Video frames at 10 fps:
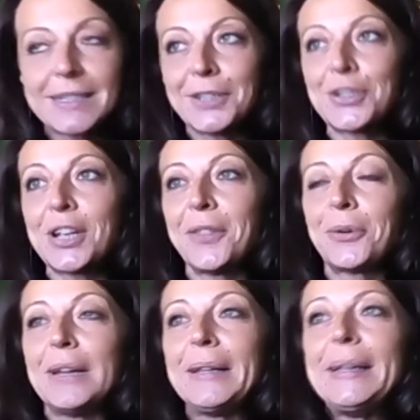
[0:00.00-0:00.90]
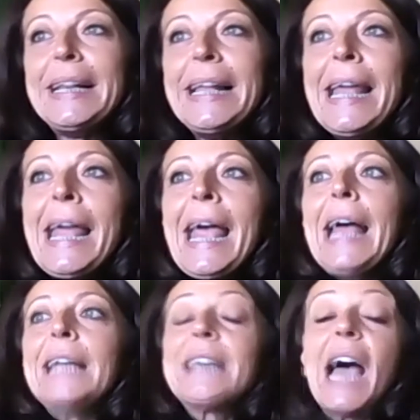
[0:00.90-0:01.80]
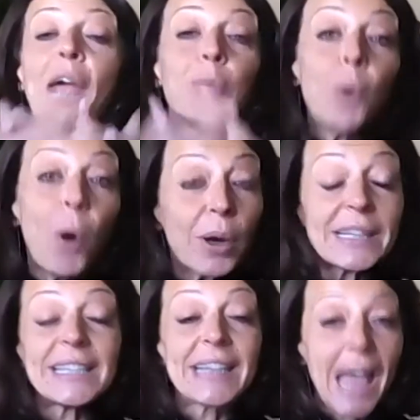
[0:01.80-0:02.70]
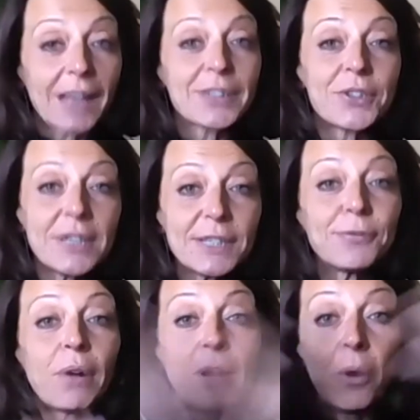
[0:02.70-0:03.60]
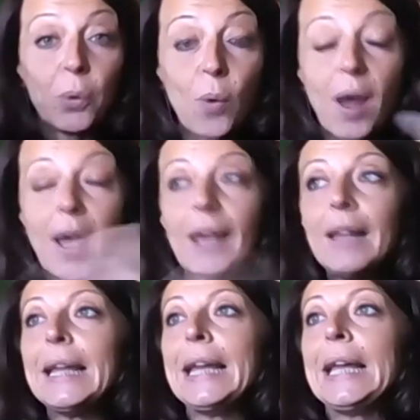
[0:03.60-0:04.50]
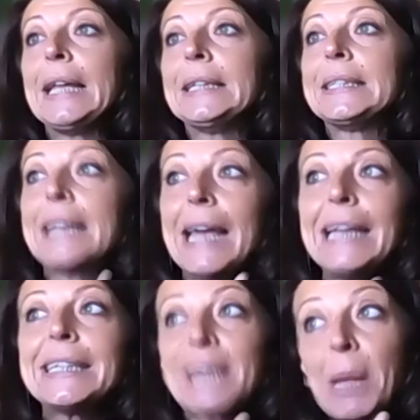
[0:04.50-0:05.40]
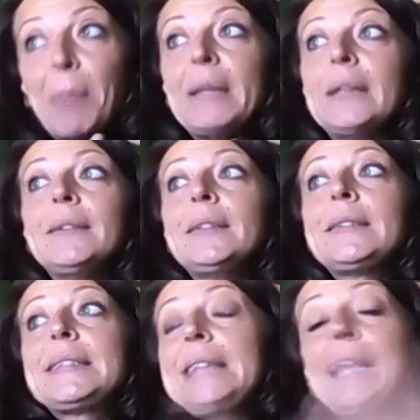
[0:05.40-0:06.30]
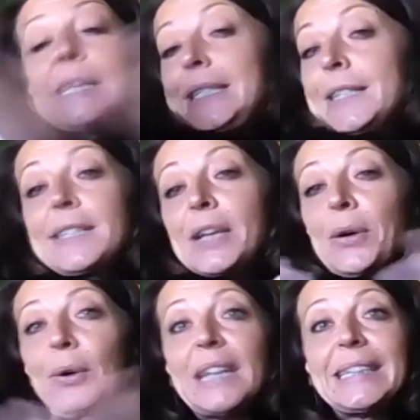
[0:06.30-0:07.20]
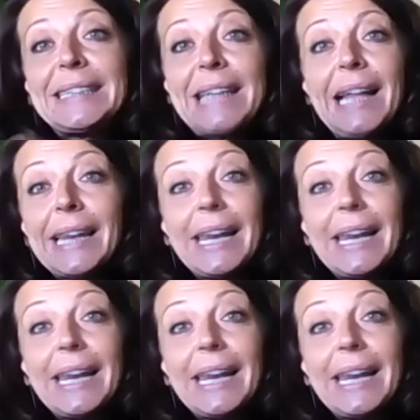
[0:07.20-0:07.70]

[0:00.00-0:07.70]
in general. And I worked as an actress for a long while. And then it happened 6 years ago that that